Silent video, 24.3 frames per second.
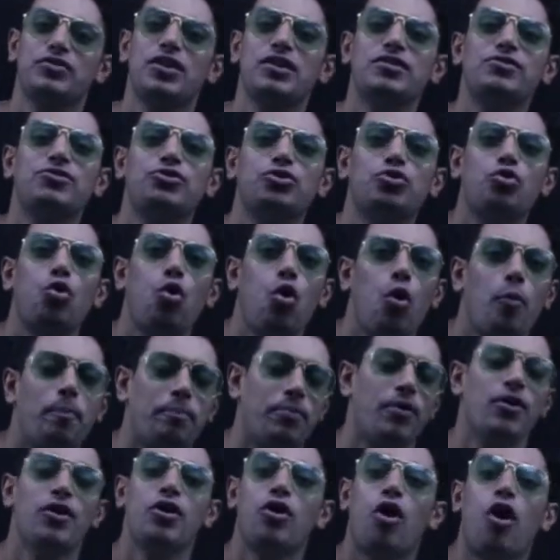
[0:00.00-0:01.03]
the
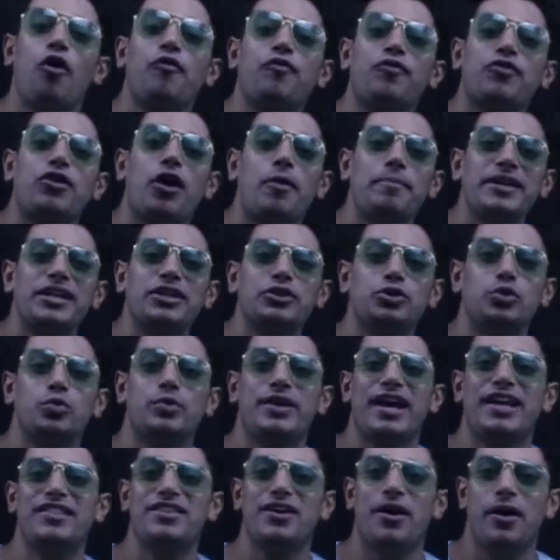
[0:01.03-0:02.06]
scope of coming
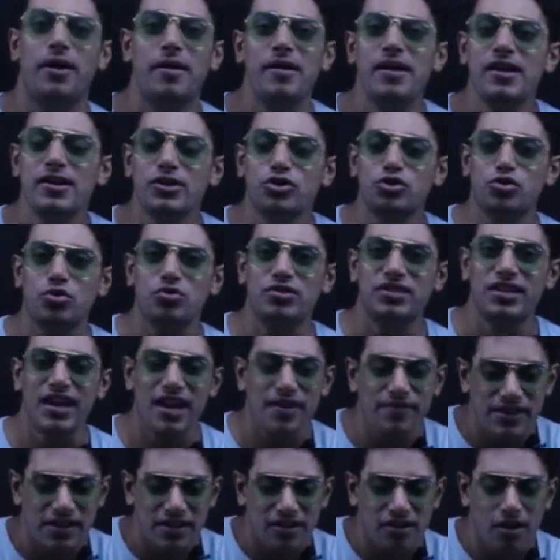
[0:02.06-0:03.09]
together. So
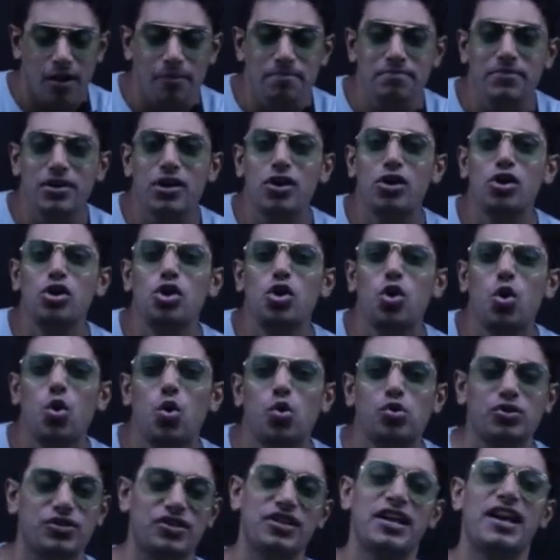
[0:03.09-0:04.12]
they will come
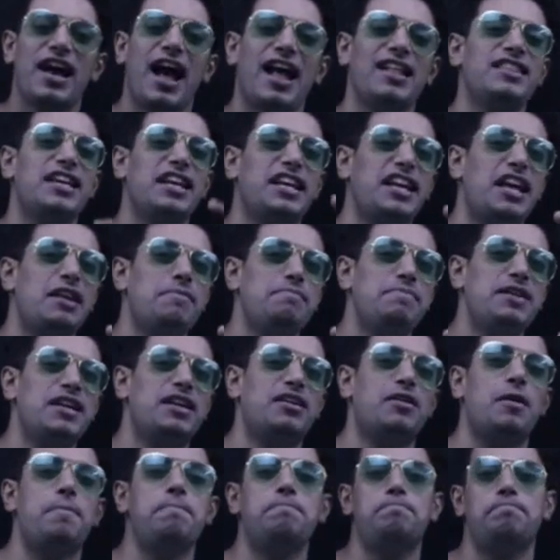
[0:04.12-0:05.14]
close and they can be
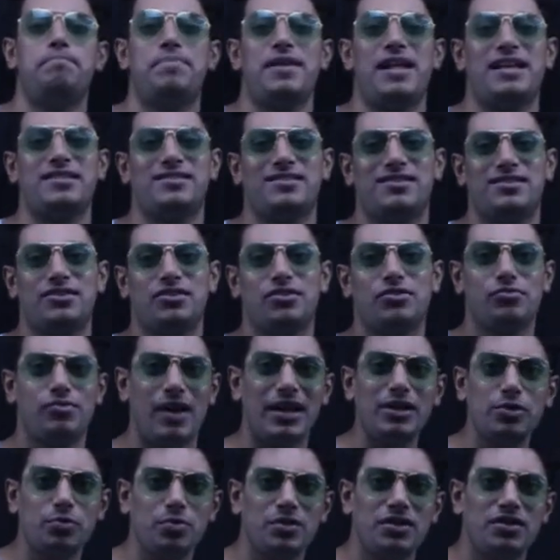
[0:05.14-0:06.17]
compressed.
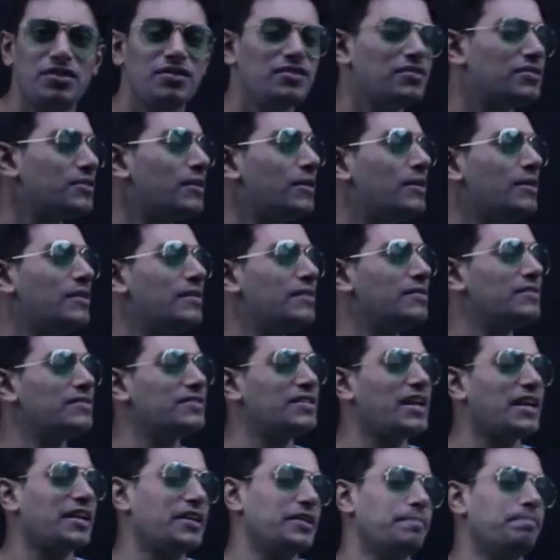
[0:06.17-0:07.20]
Right with this?
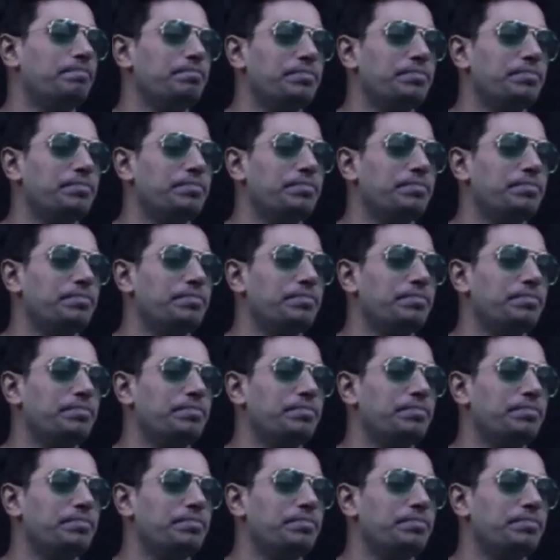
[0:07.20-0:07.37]
Second,